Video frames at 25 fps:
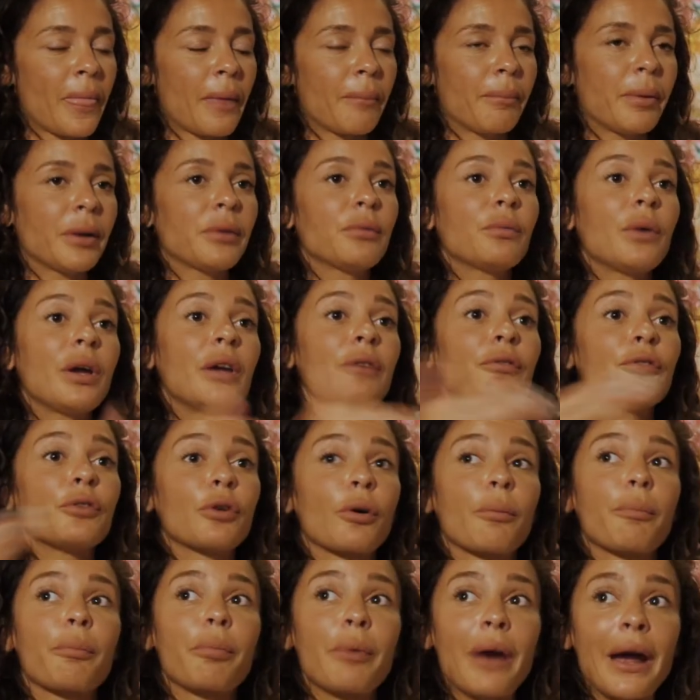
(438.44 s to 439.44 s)
But if
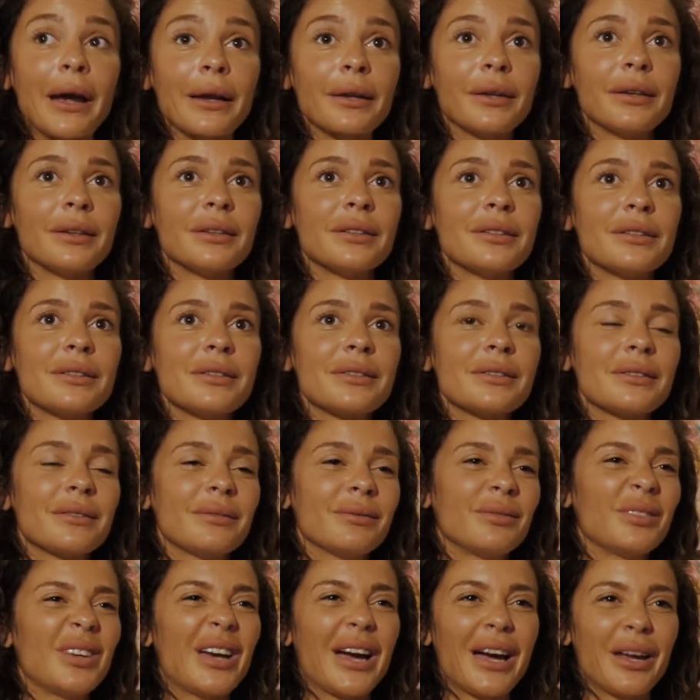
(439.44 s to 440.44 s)
you're pregnant,
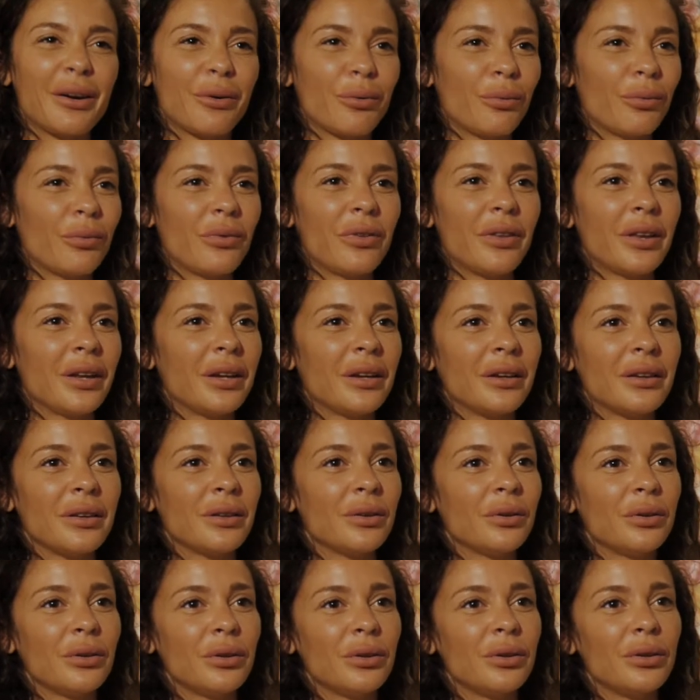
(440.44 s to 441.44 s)
I don't think
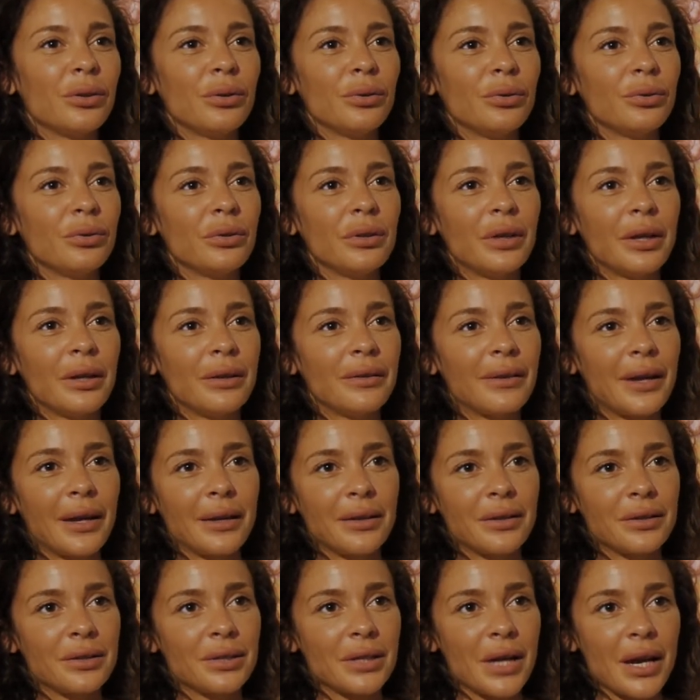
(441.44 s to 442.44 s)
you
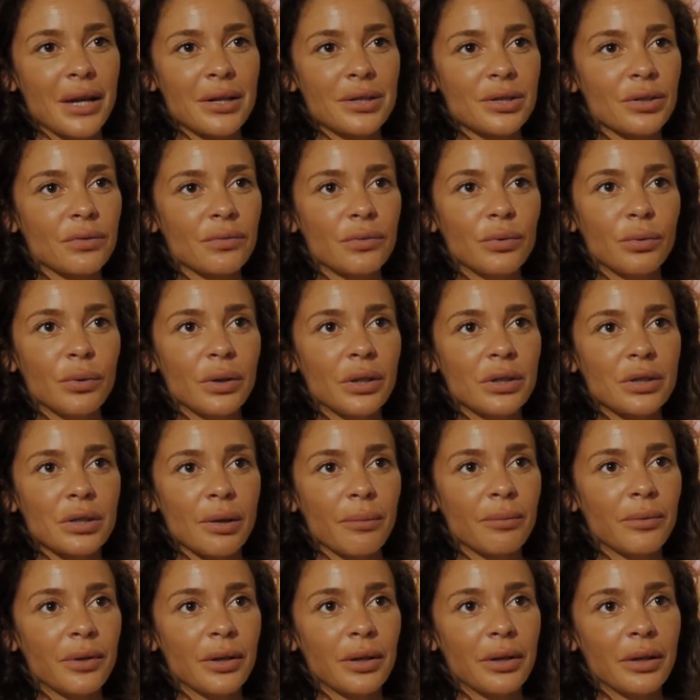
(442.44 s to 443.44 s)
take the chance of doing
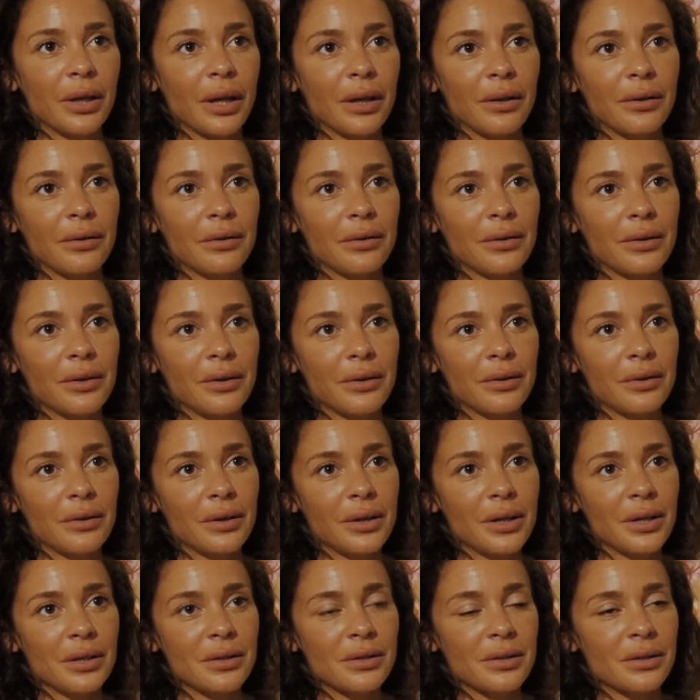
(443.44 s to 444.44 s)
something that
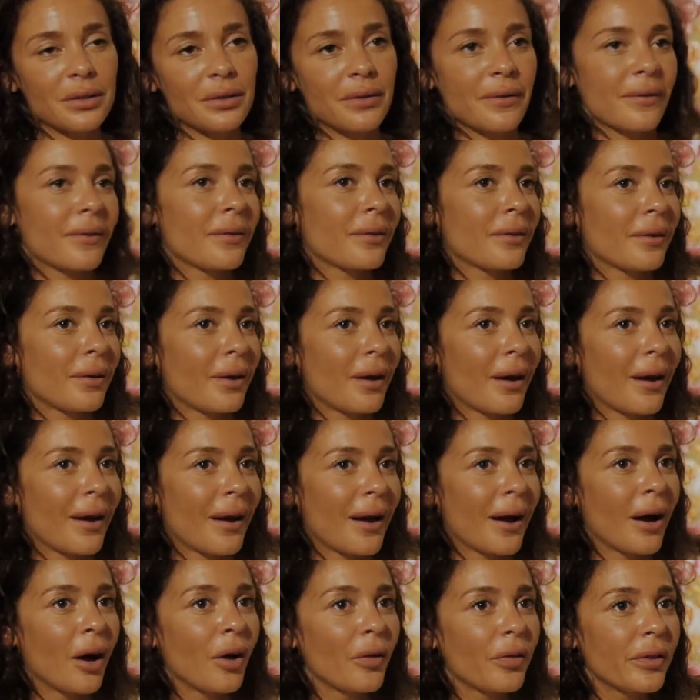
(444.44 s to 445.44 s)
isn't
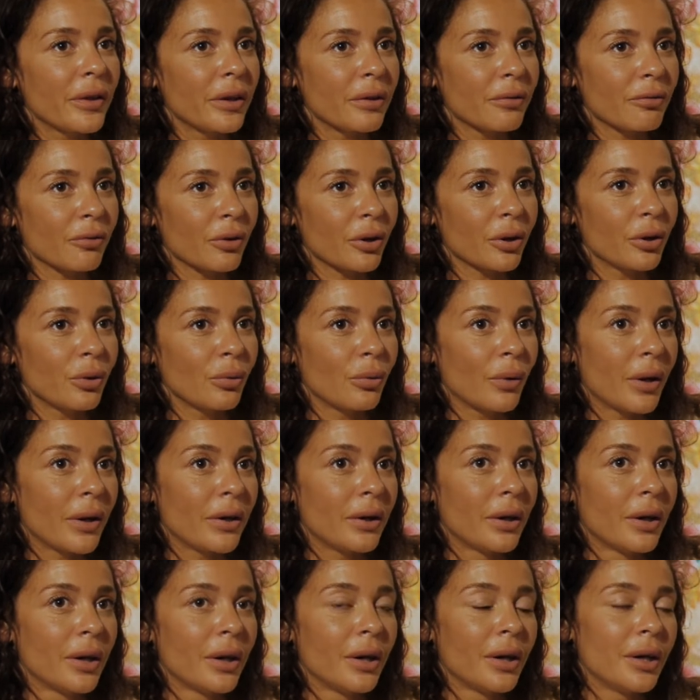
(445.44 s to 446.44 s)
healthy for you.
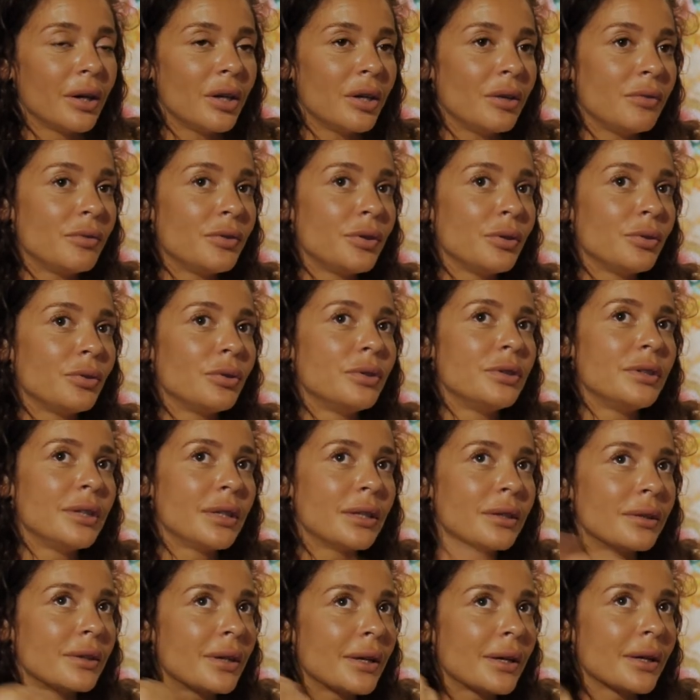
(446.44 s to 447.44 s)
And if you
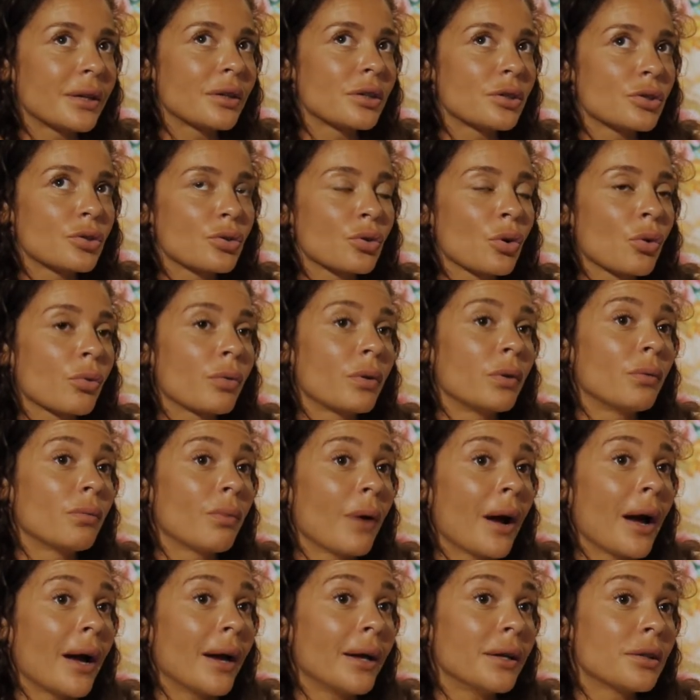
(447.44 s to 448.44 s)
didn't hear the story
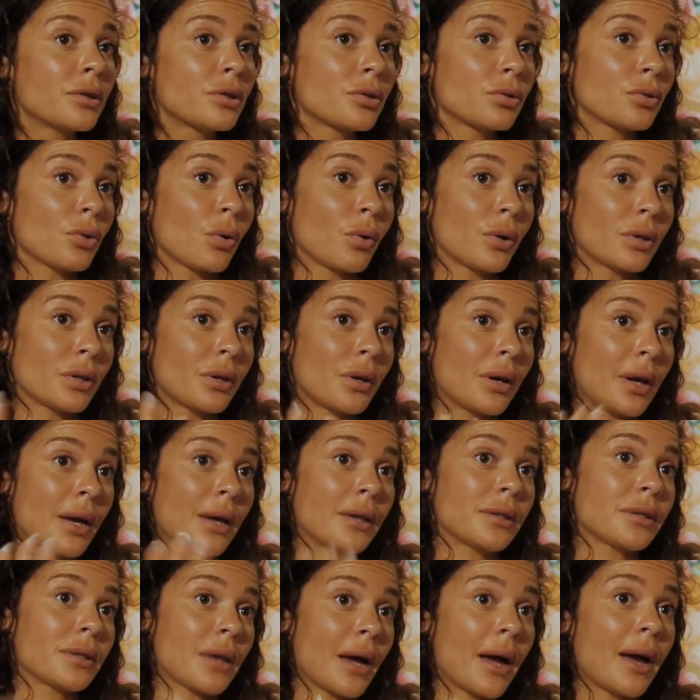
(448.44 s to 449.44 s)
right, so
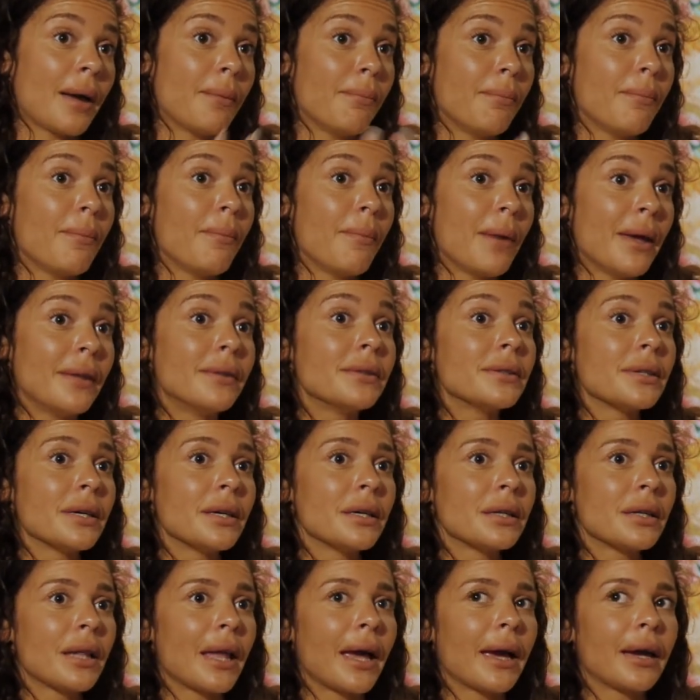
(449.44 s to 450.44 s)
as I meant
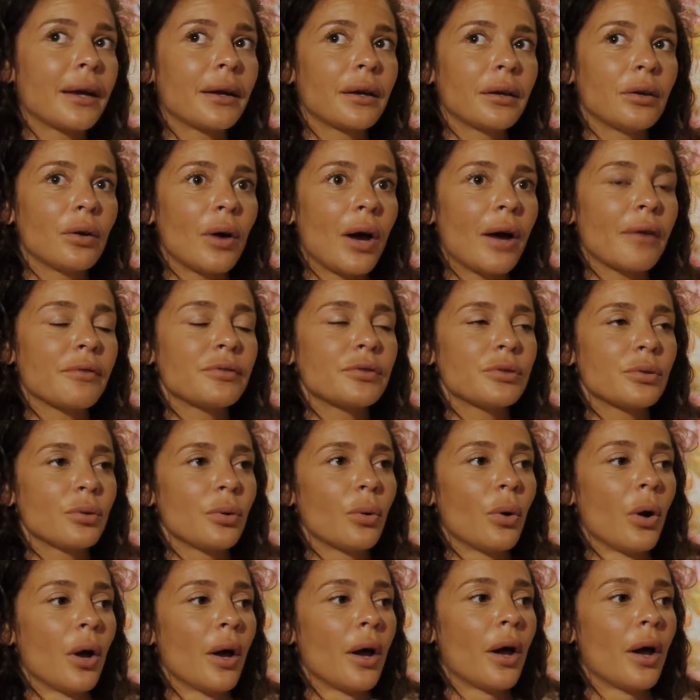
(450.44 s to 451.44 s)
it, like you have to